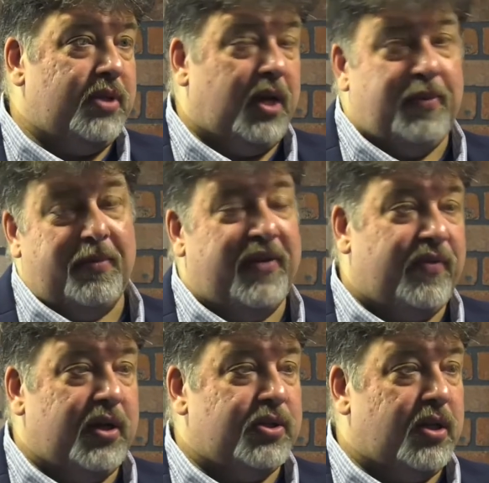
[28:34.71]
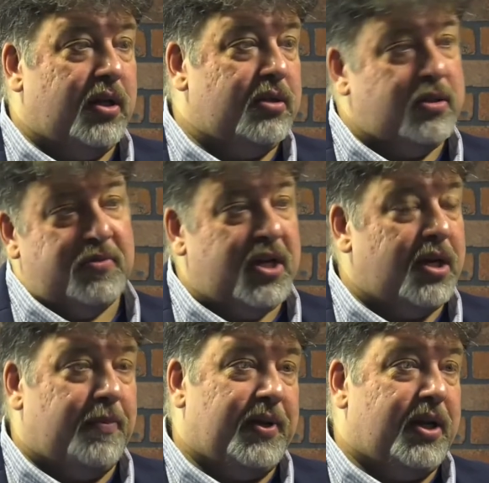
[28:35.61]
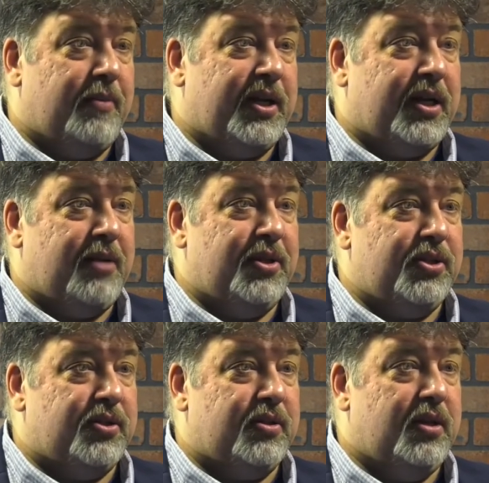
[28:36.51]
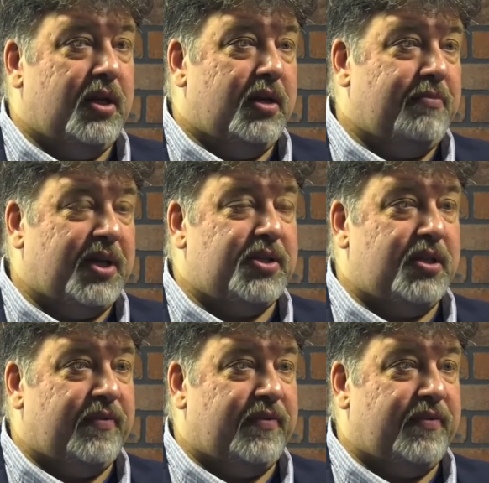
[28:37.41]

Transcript: and I put my friends on and some young up-and-coming comics, and mix in the